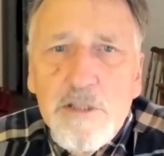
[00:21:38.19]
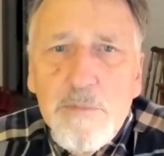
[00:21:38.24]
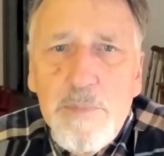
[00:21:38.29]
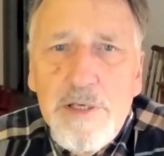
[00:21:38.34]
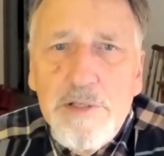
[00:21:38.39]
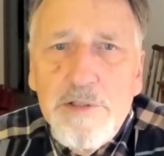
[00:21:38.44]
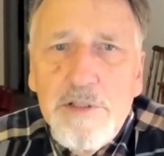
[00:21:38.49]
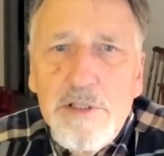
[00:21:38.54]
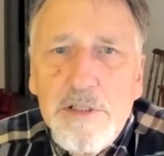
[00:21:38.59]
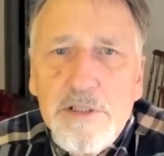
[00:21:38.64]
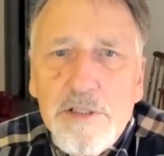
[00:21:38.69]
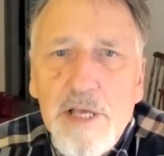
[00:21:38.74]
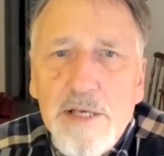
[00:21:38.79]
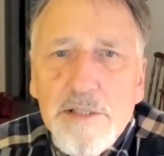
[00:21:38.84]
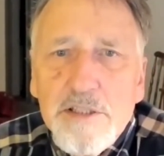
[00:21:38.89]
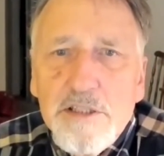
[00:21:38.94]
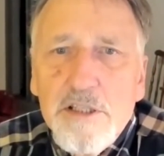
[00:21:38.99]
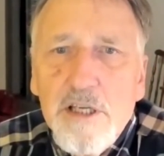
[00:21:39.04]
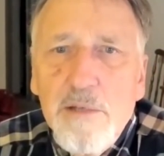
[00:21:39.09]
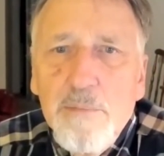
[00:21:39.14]
species
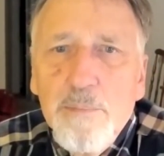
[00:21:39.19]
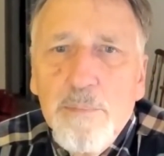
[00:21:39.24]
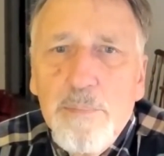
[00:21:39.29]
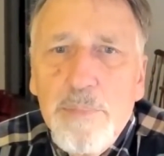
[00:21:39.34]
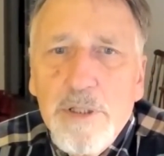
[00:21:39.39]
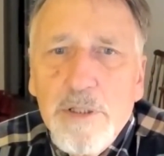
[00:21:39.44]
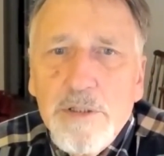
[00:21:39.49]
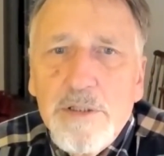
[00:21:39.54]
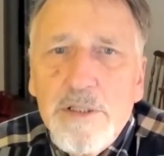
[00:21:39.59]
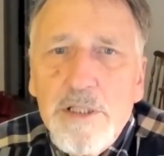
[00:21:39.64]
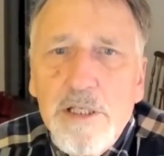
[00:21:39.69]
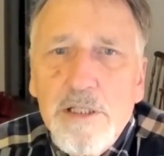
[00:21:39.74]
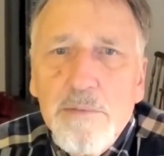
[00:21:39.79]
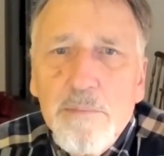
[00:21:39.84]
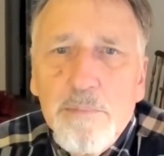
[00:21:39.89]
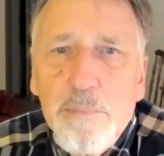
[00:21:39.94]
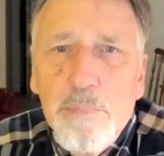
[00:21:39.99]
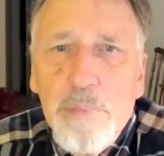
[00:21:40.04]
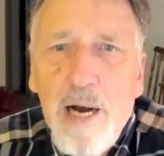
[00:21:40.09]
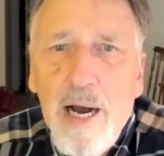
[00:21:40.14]
has some
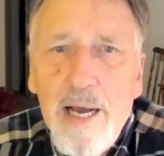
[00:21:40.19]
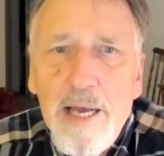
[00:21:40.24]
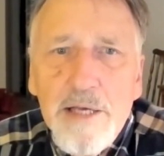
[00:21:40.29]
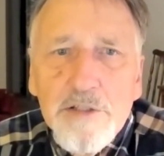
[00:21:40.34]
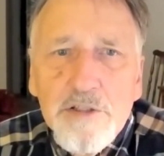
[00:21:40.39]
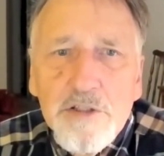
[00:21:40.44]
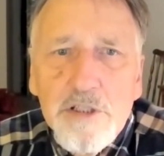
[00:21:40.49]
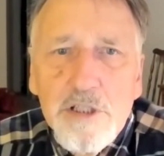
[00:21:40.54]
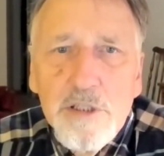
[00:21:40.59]
built-in bias